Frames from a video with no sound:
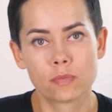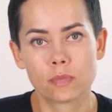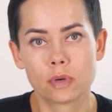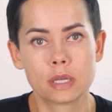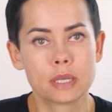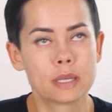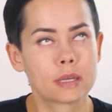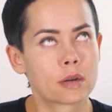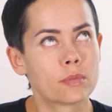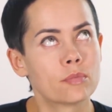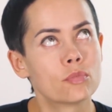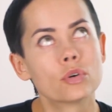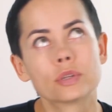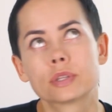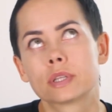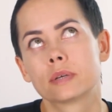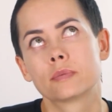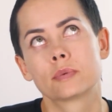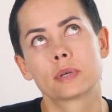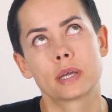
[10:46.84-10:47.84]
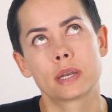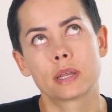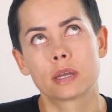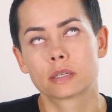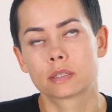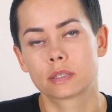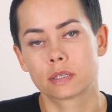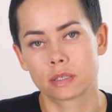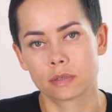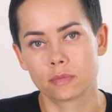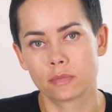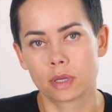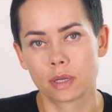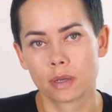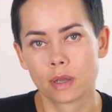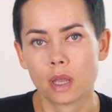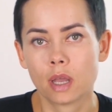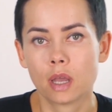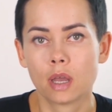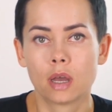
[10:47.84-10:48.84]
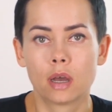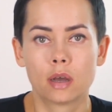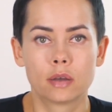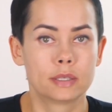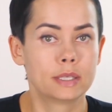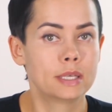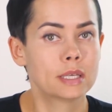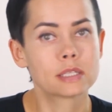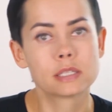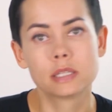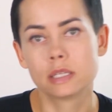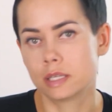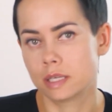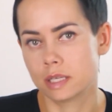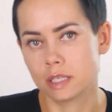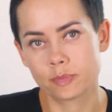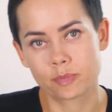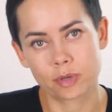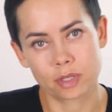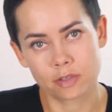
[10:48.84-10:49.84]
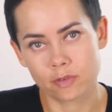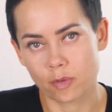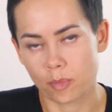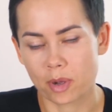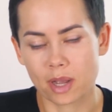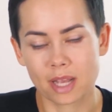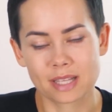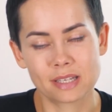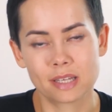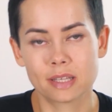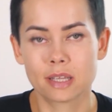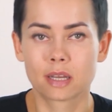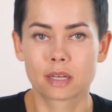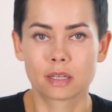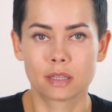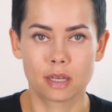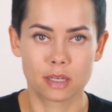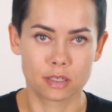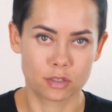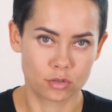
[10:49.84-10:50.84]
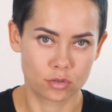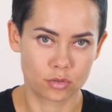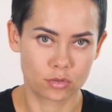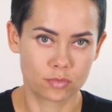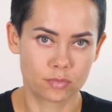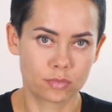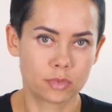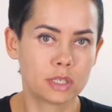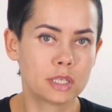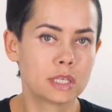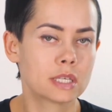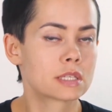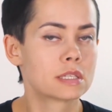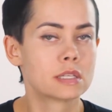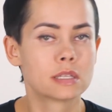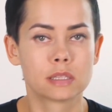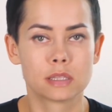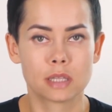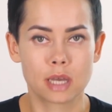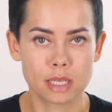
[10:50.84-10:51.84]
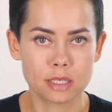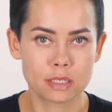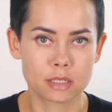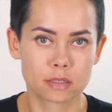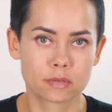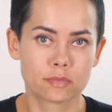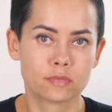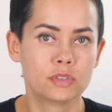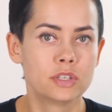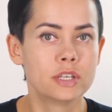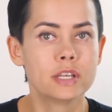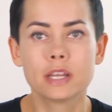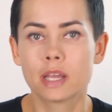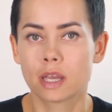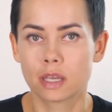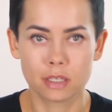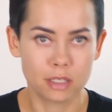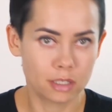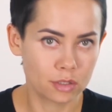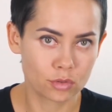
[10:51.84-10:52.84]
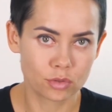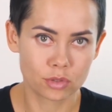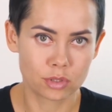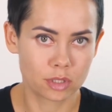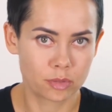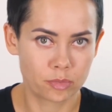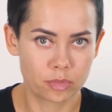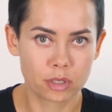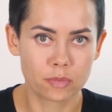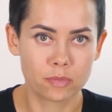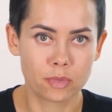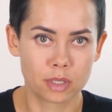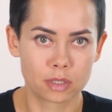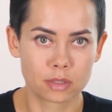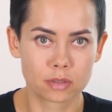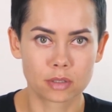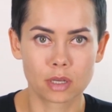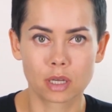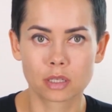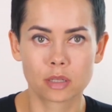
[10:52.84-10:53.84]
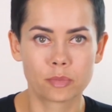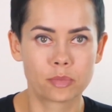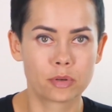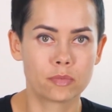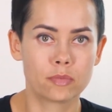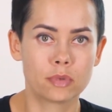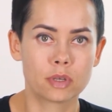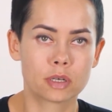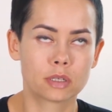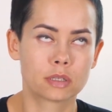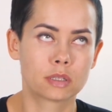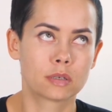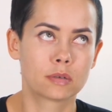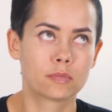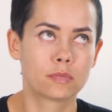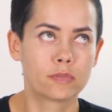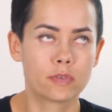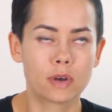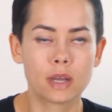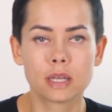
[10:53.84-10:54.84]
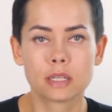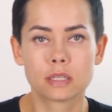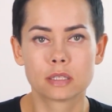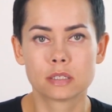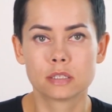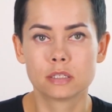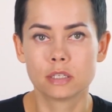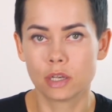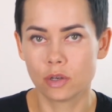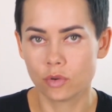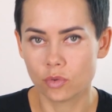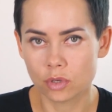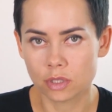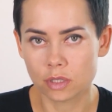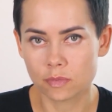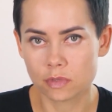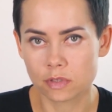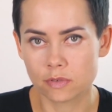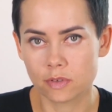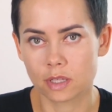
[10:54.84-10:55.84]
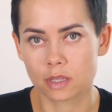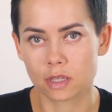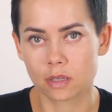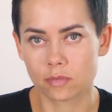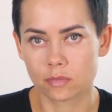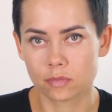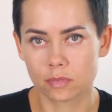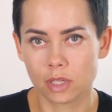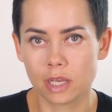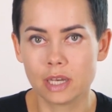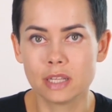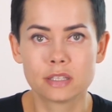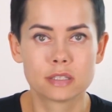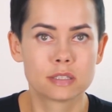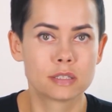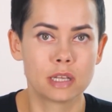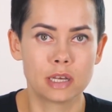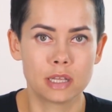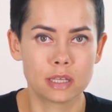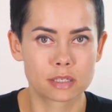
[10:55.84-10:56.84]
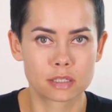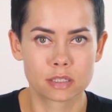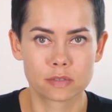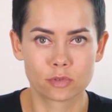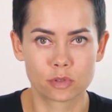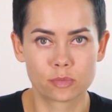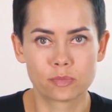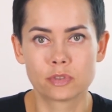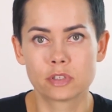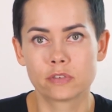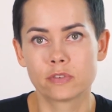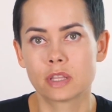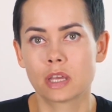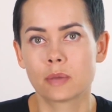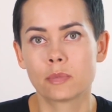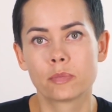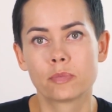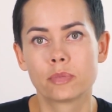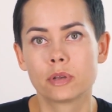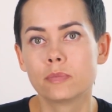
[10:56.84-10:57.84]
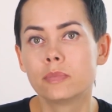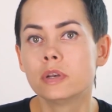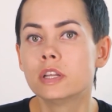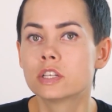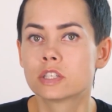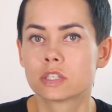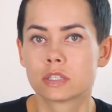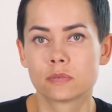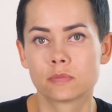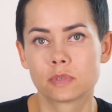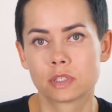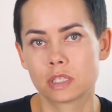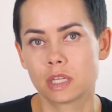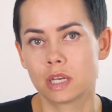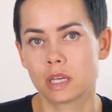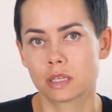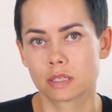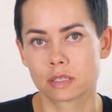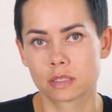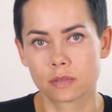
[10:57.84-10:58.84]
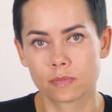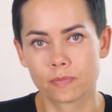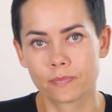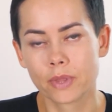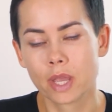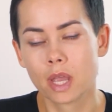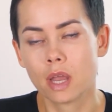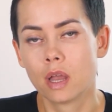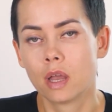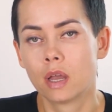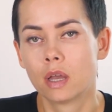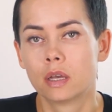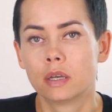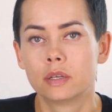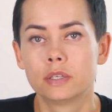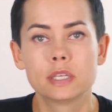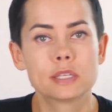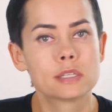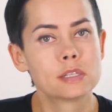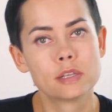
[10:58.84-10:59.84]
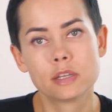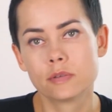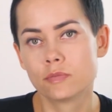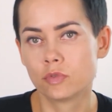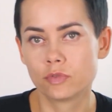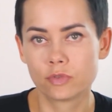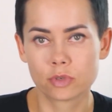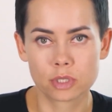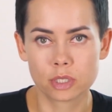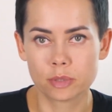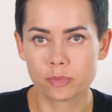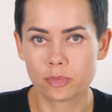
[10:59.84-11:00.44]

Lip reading: when do we work with the color correctors? If there are contradictions to the laser, if the laser does not react with the pigment, for example, or with color close to the skin, if remover did not